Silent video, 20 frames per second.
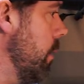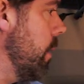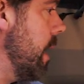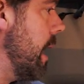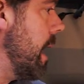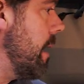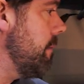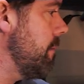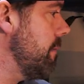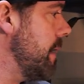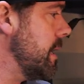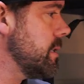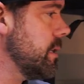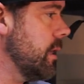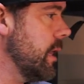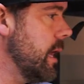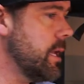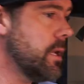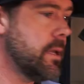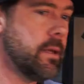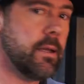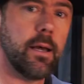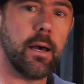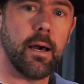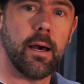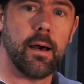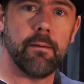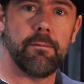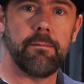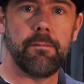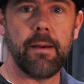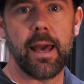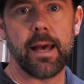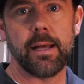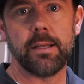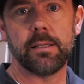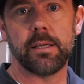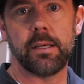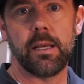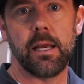We have ventilated
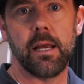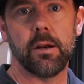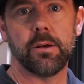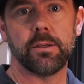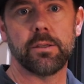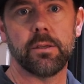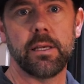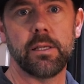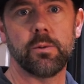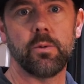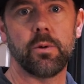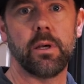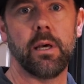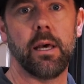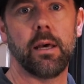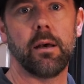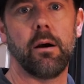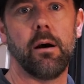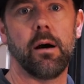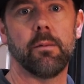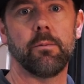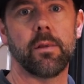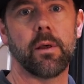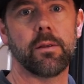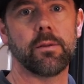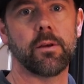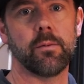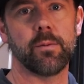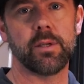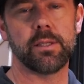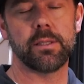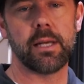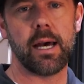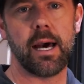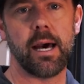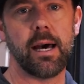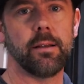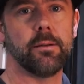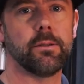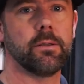fans in here, so these will kick on with a
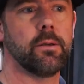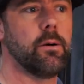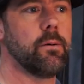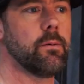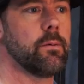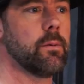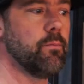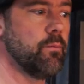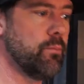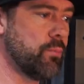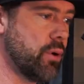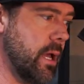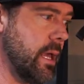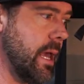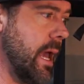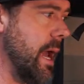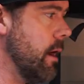thermostat, so bring